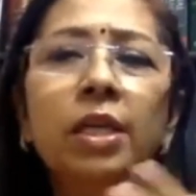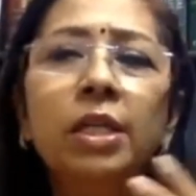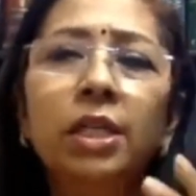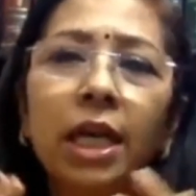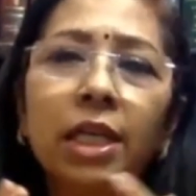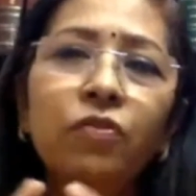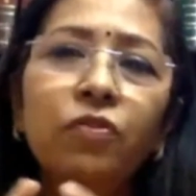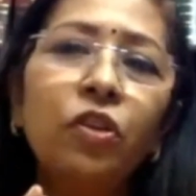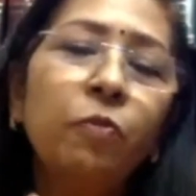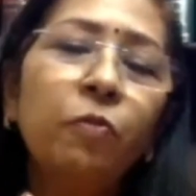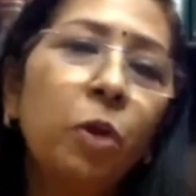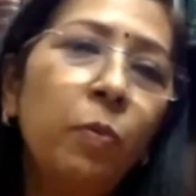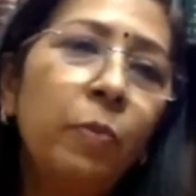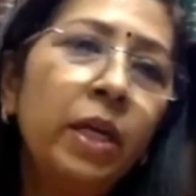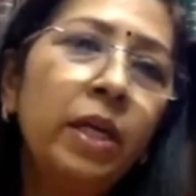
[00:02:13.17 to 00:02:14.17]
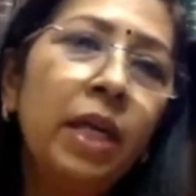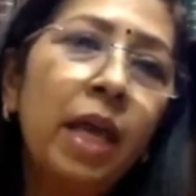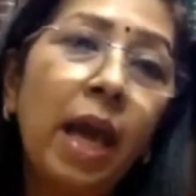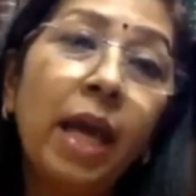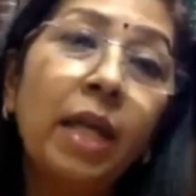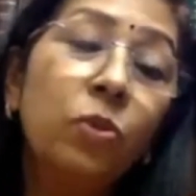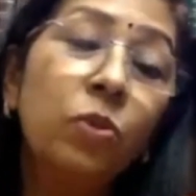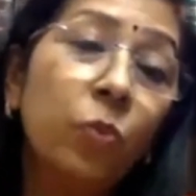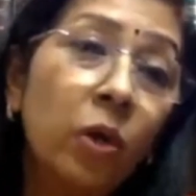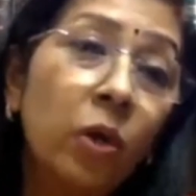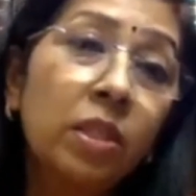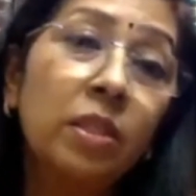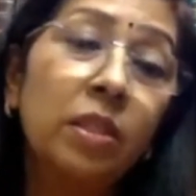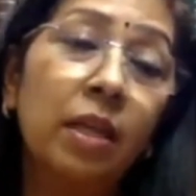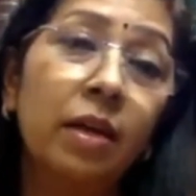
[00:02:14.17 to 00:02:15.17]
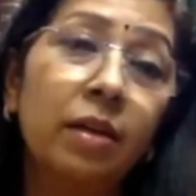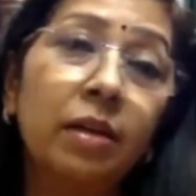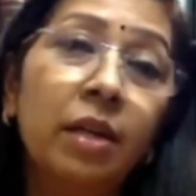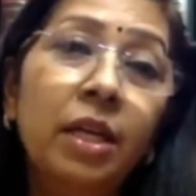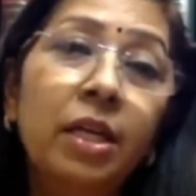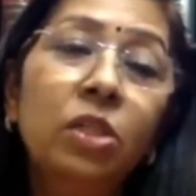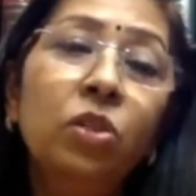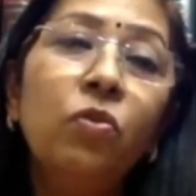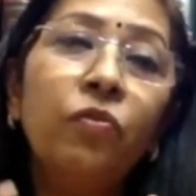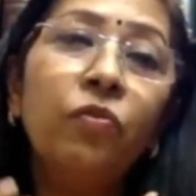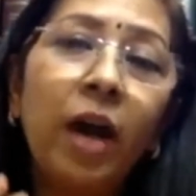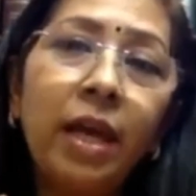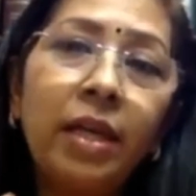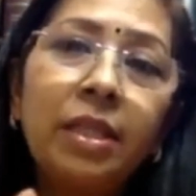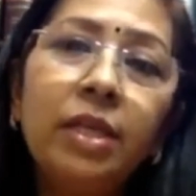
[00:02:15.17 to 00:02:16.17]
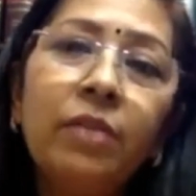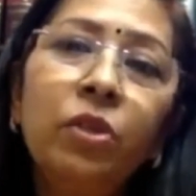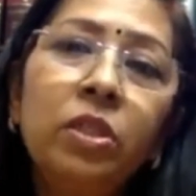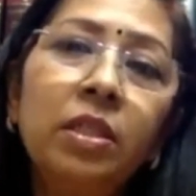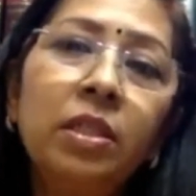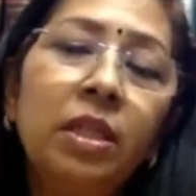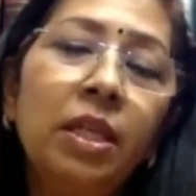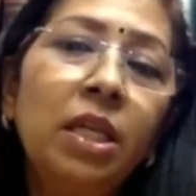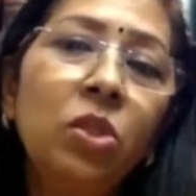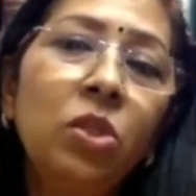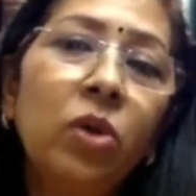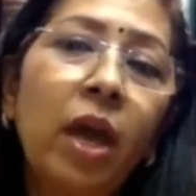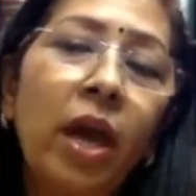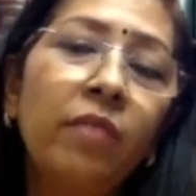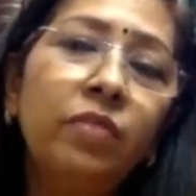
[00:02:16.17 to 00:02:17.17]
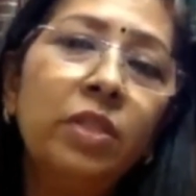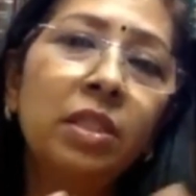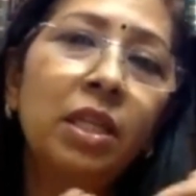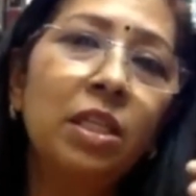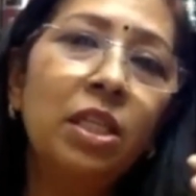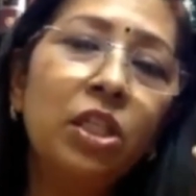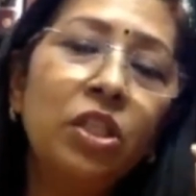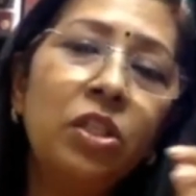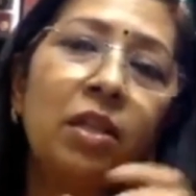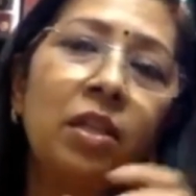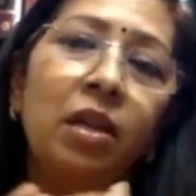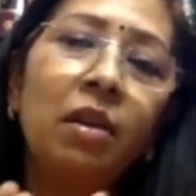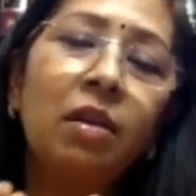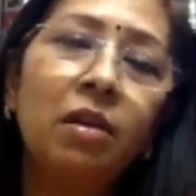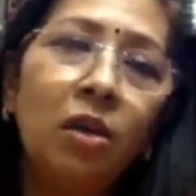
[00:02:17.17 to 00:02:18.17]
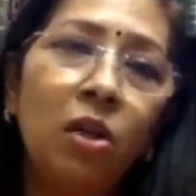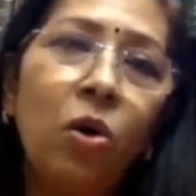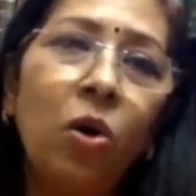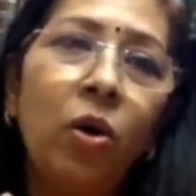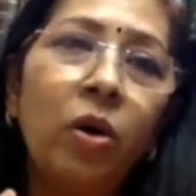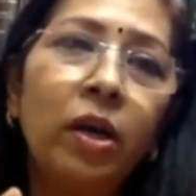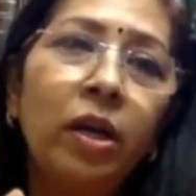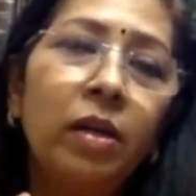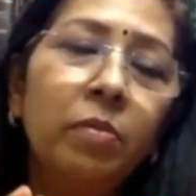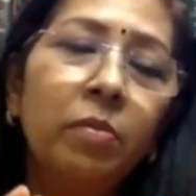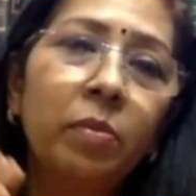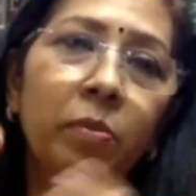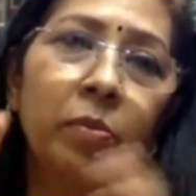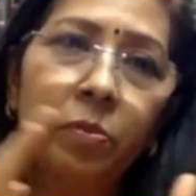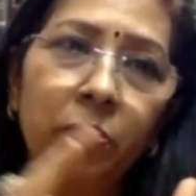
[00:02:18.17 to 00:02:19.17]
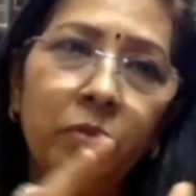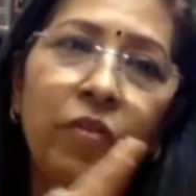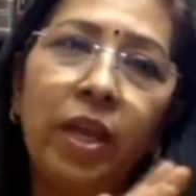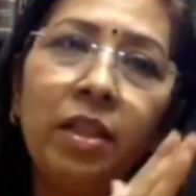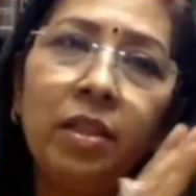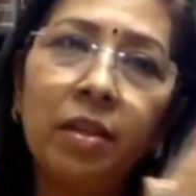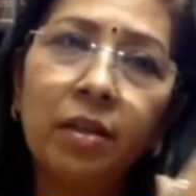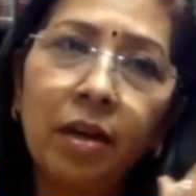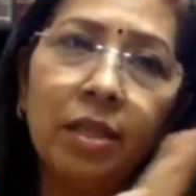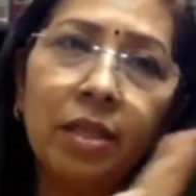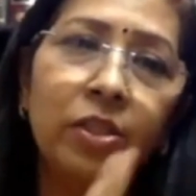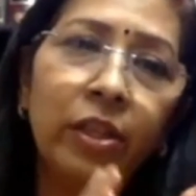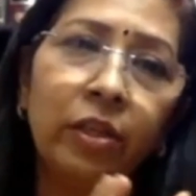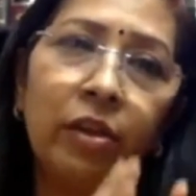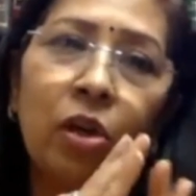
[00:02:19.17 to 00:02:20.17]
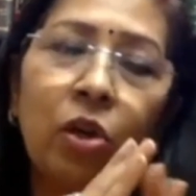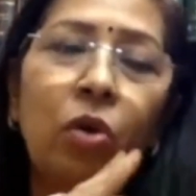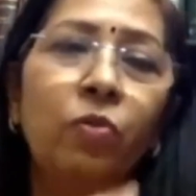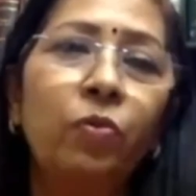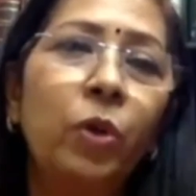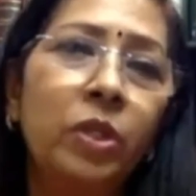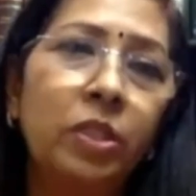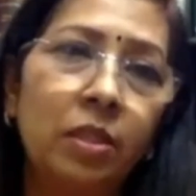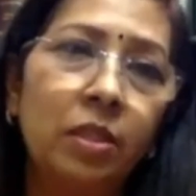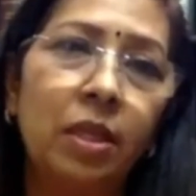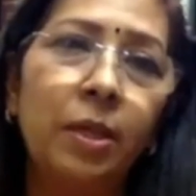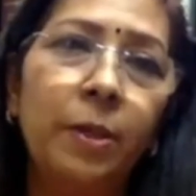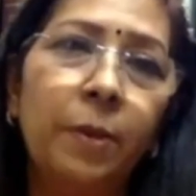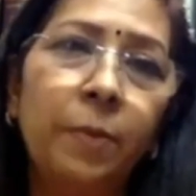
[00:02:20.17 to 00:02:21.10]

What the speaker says: Transfer of Property Act was there. So why there was a need to have this additional law when a general law was there?